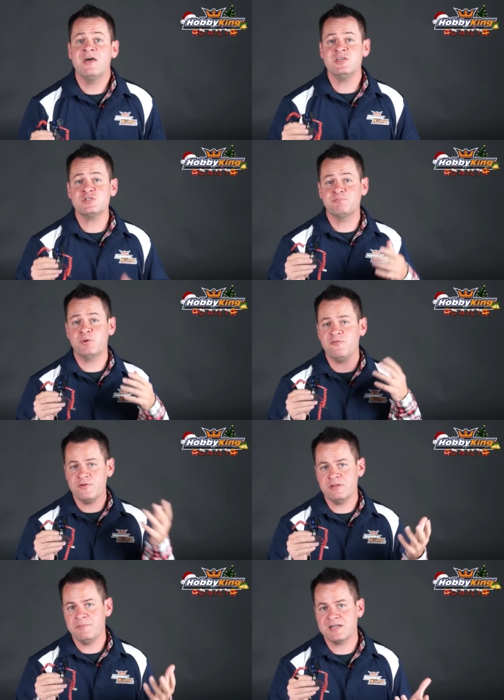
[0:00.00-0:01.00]
And this
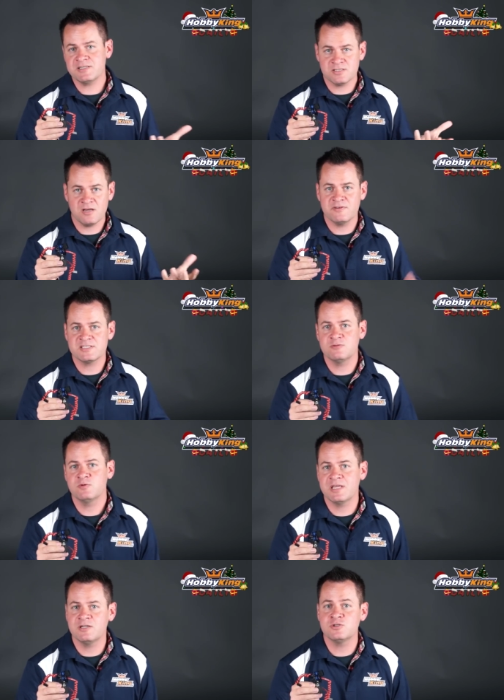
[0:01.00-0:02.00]
perfectly matches, obviously,
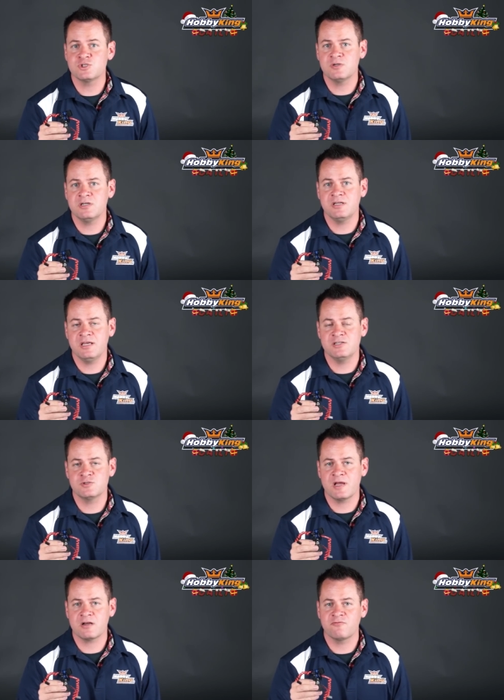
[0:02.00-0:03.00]
with that new Trinity head
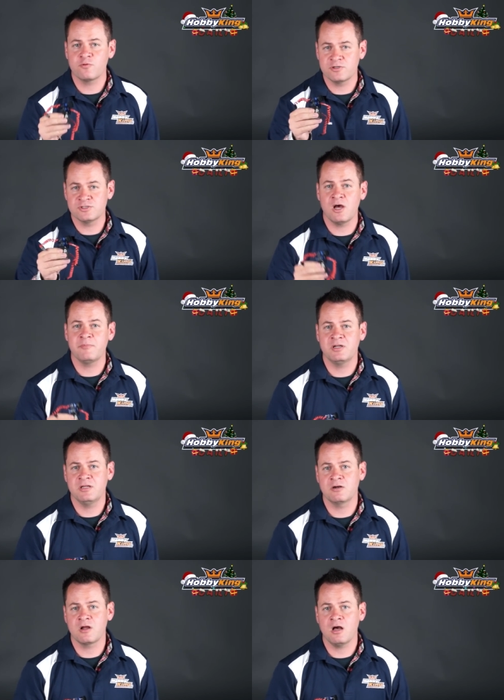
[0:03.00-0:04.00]
tracker for your
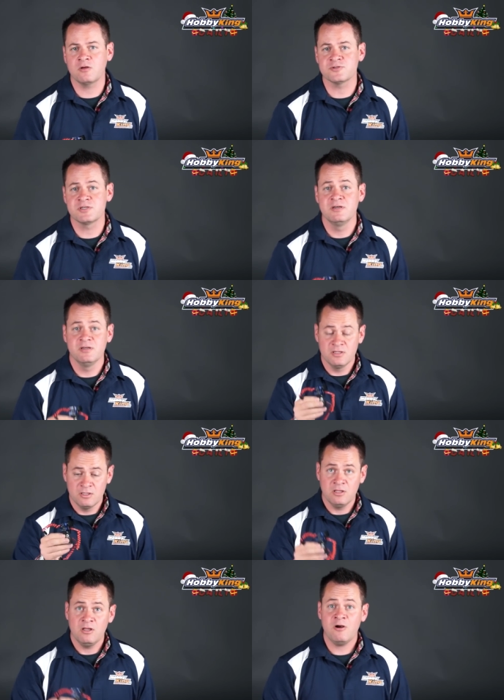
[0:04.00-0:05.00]
Dominator goggles.
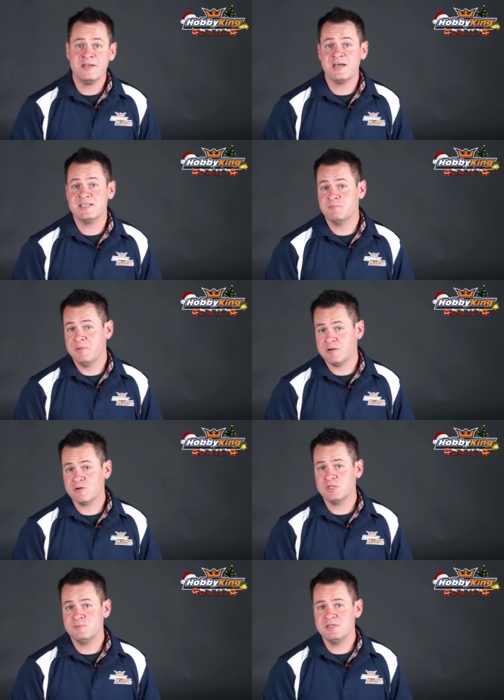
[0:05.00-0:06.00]
All right, guys, Merry
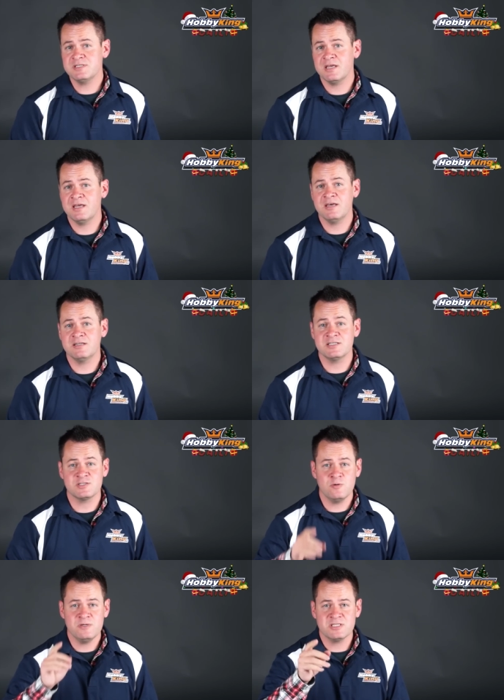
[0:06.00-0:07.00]
Christmas, and as
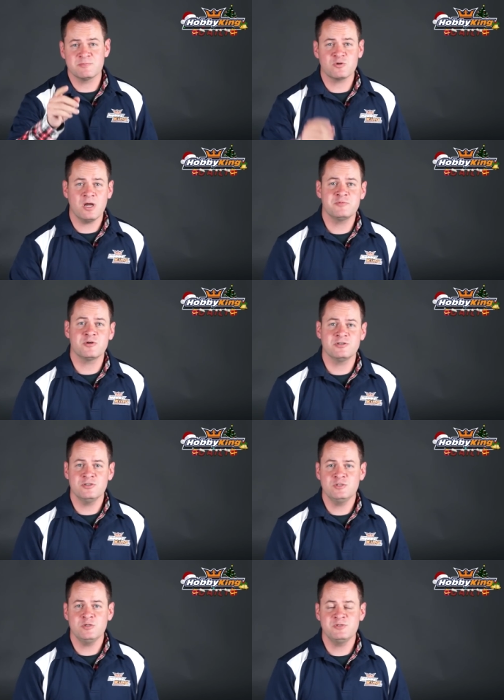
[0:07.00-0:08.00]
always, subscribe to our
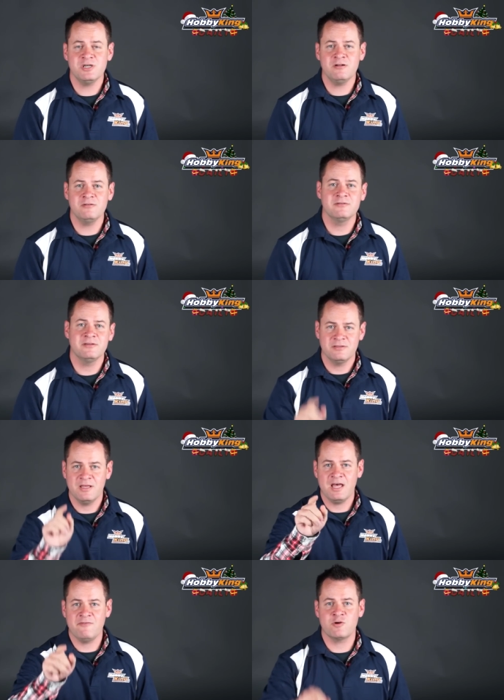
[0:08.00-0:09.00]
YouTube channel.
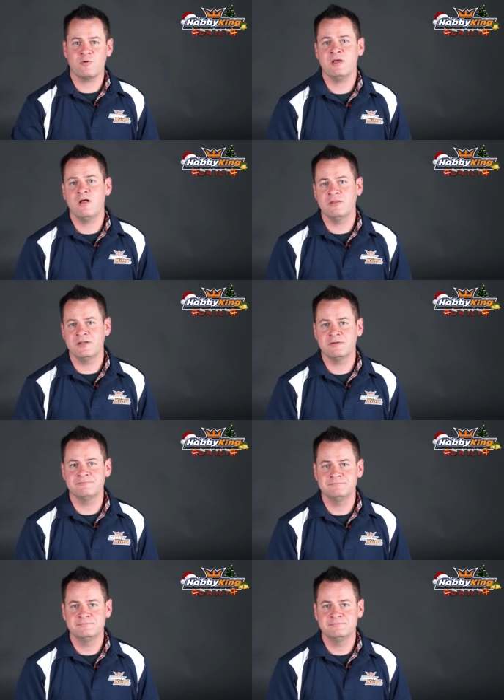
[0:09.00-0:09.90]
Have a great holiday.